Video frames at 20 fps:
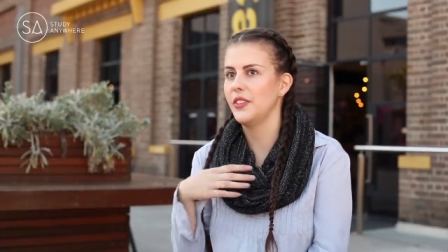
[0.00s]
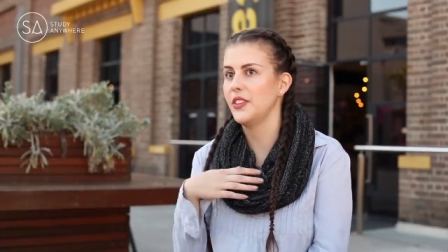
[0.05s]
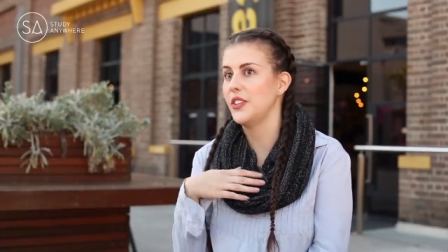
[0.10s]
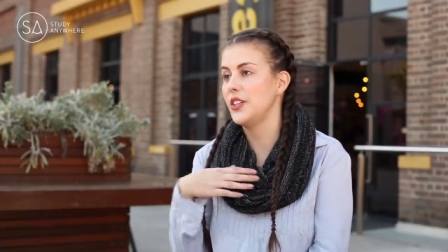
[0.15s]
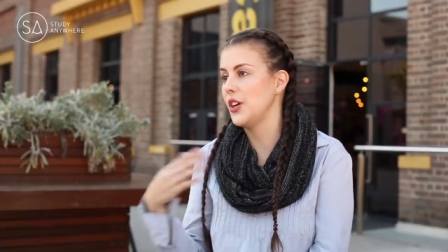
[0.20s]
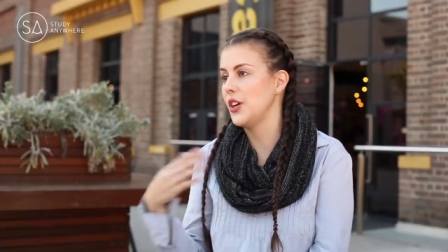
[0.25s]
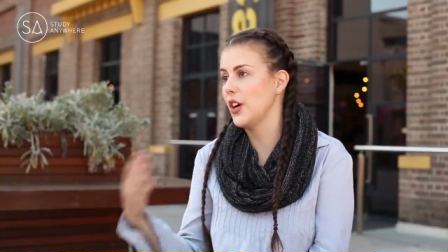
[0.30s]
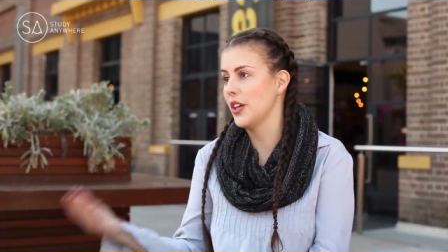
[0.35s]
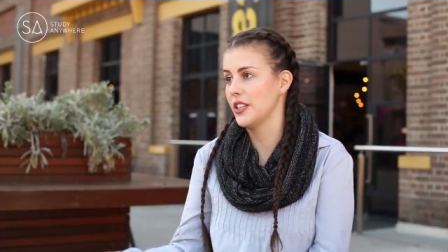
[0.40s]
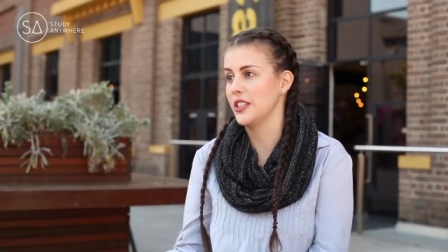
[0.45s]

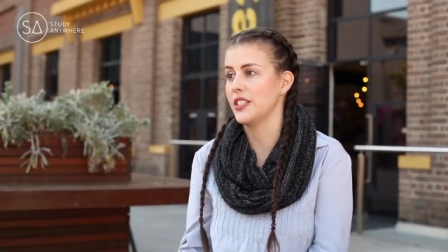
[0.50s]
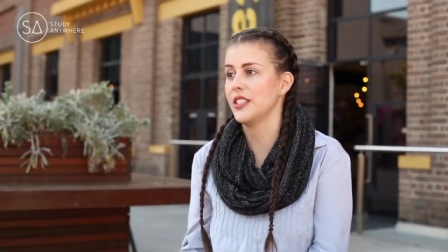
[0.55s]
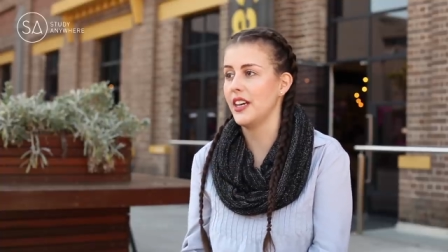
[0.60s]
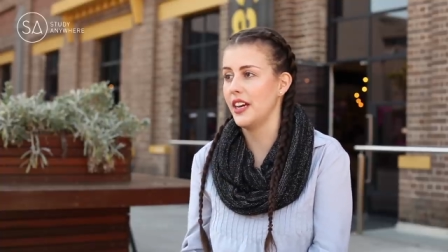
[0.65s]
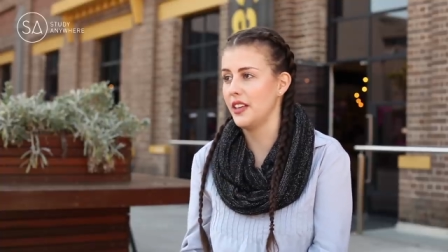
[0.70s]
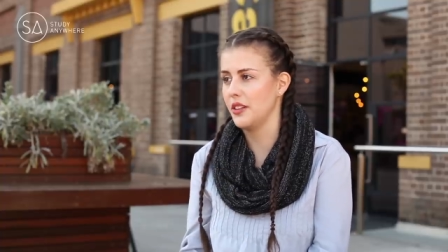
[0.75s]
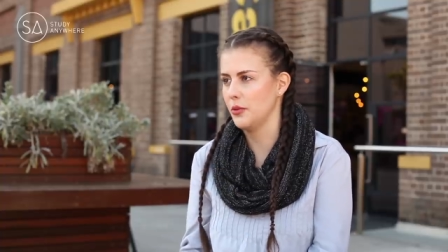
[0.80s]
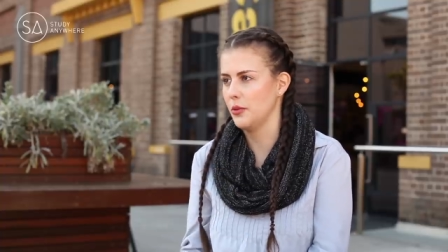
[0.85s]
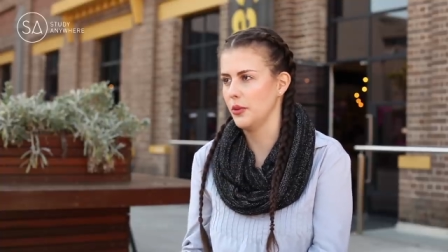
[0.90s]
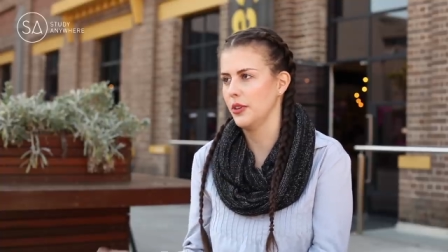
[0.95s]
the other
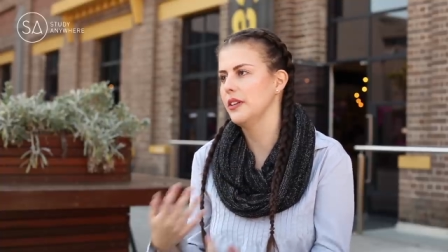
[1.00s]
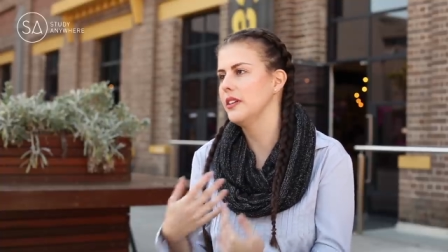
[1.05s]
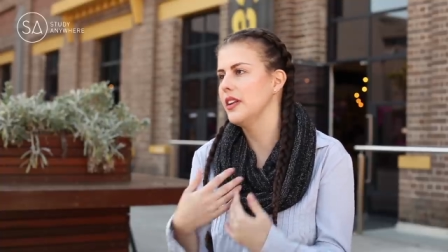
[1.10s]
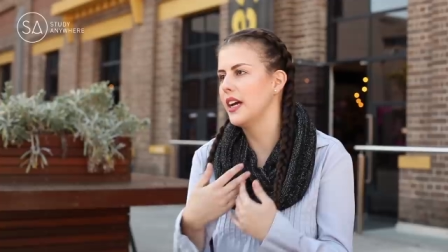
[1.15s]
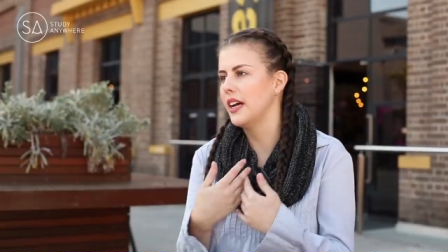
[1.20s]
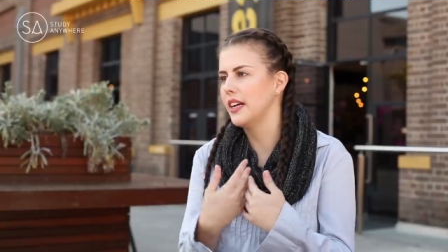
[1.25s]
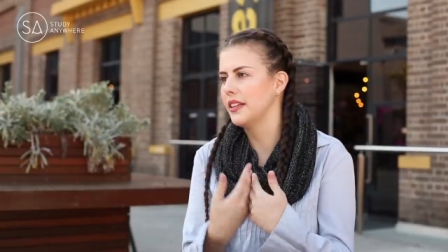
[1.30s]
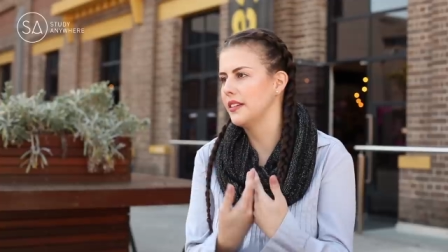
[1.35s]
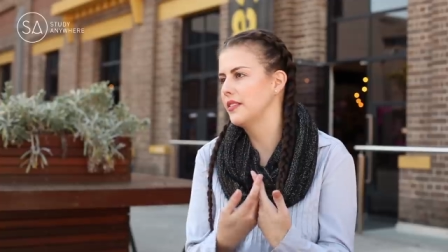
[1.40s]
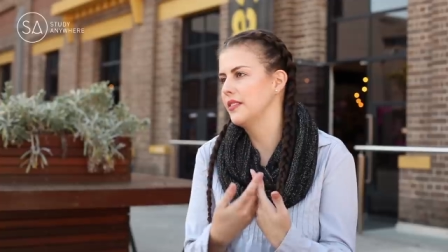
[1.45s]
side of the world,
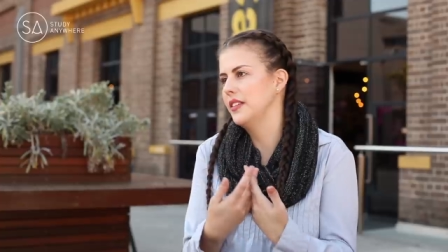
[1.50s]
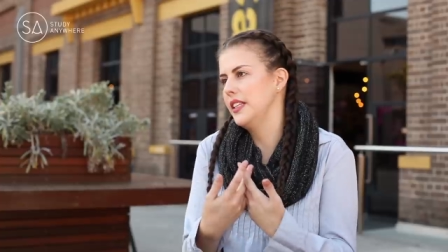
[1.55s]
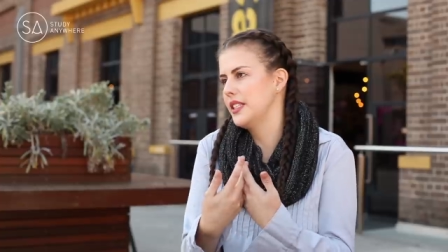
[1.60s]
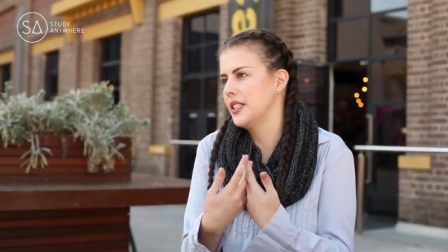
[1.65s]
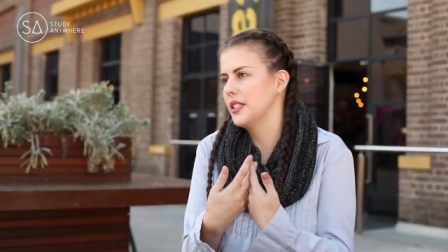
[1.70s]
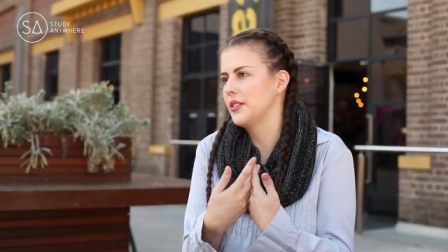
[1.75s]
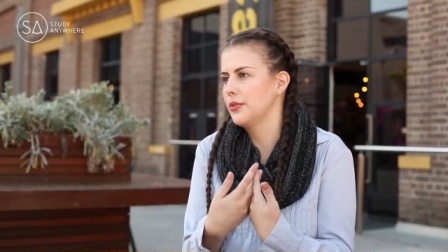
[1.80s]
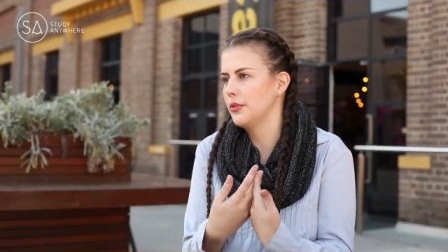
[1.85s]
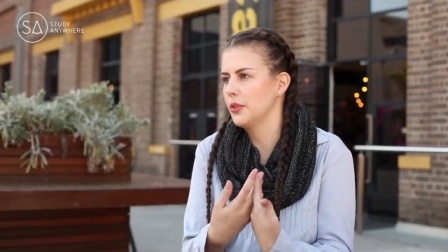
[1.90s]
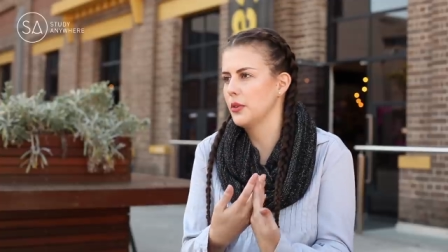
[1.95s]
at
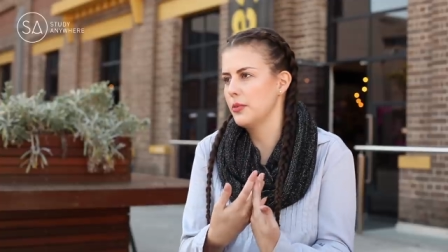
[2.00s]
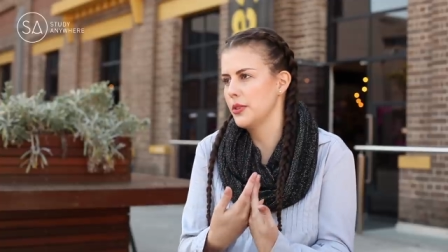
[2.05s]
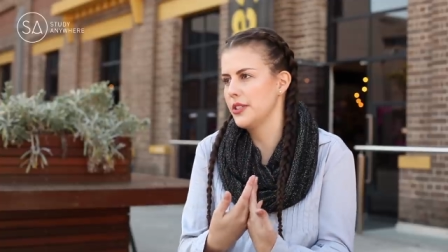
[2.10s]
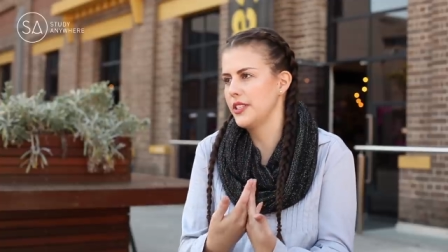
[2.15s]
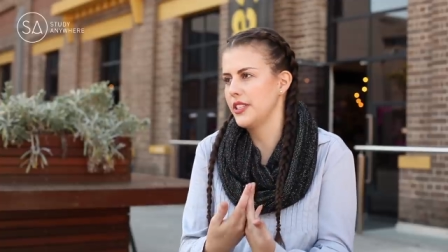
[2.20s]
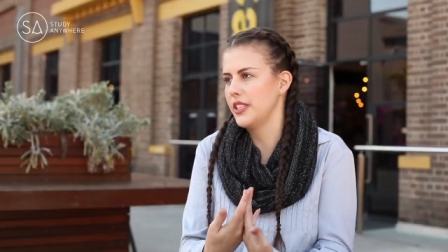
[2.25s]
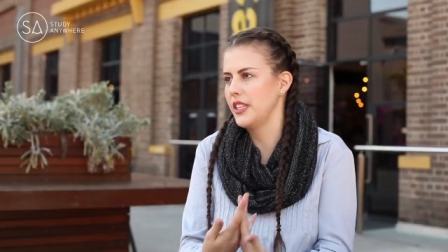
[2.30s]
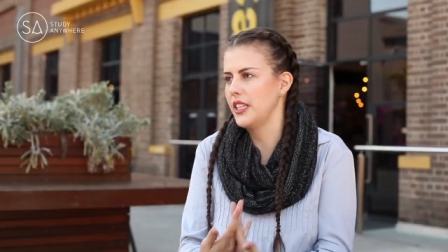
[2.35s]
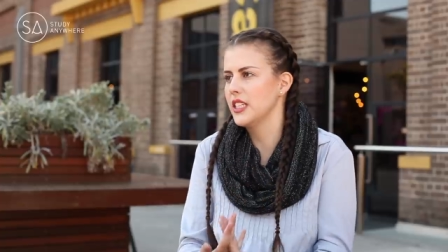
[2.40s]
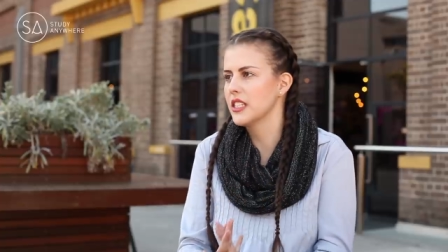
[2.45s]
least for
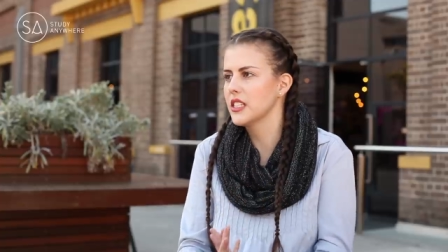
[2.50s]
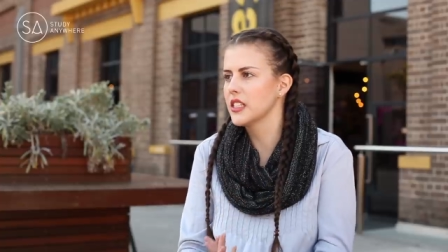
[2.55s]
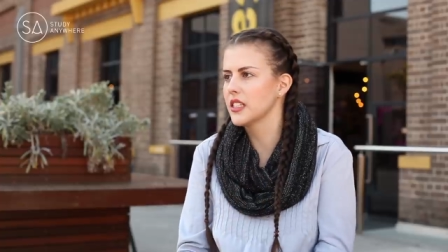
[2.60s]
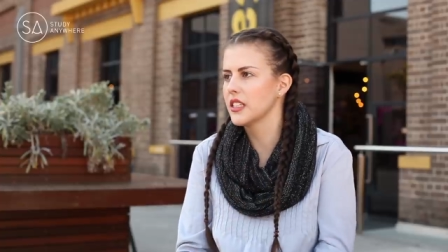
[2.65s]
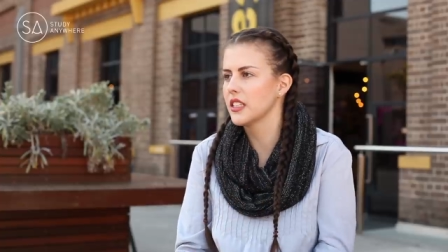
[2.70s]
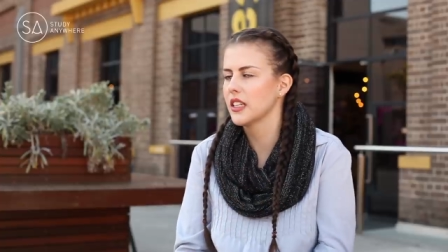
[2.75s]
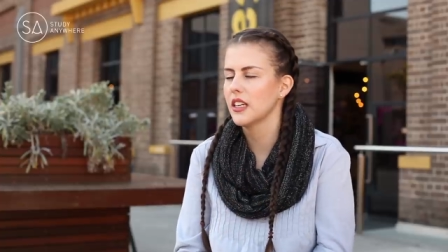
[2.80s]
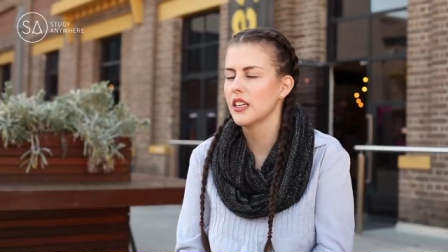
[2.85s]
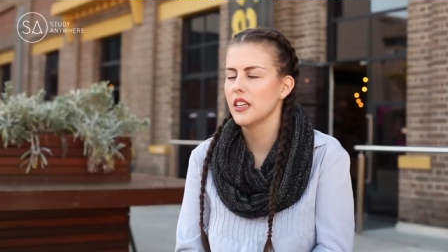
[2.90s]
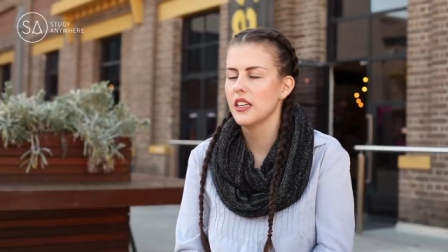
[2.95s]
Brazilians.